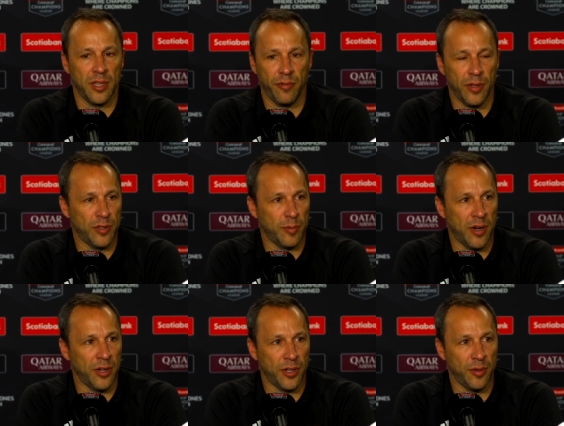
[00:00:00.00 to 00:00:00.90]
the field
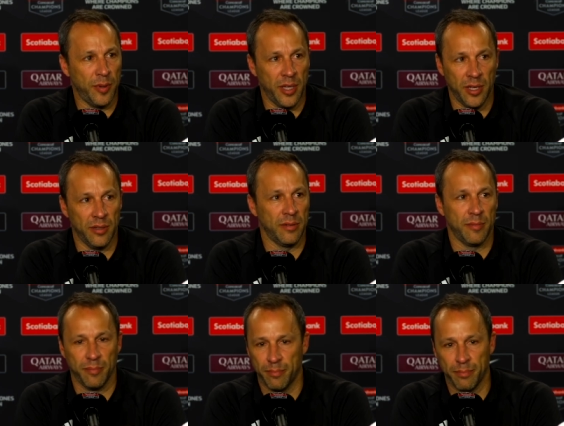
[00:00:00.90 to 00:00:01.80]
tomorrow. It could be
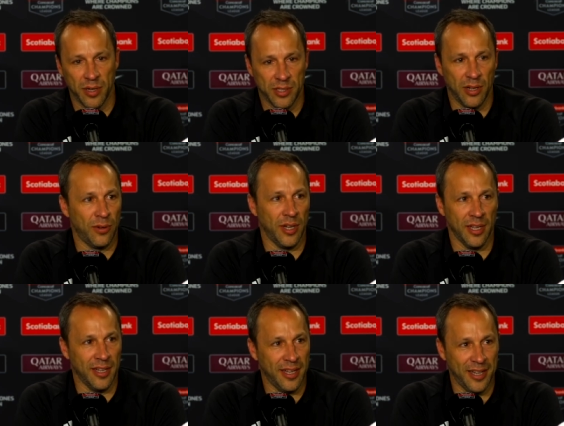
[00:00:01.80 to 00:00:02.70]

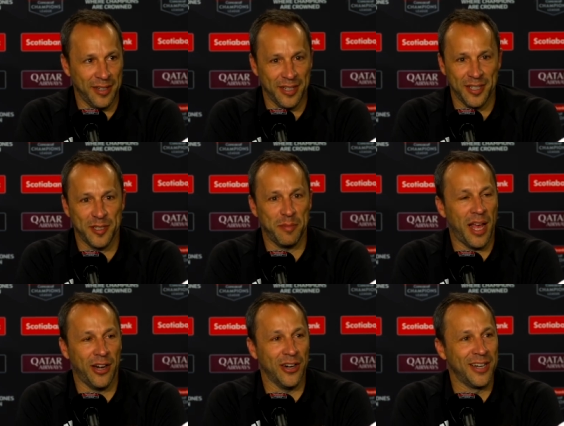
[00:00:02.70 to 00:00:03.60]
Barcelona. It doesn't
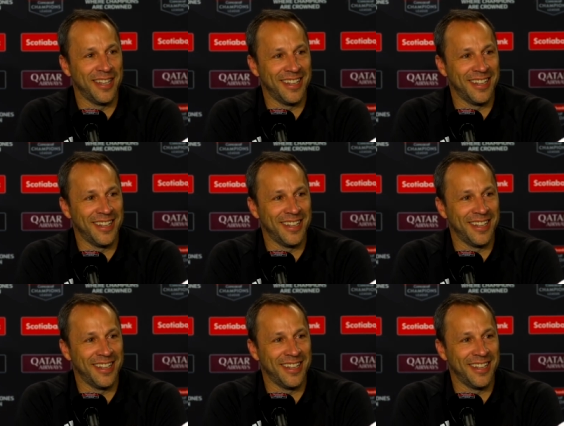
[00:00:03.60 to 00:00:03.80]
matter.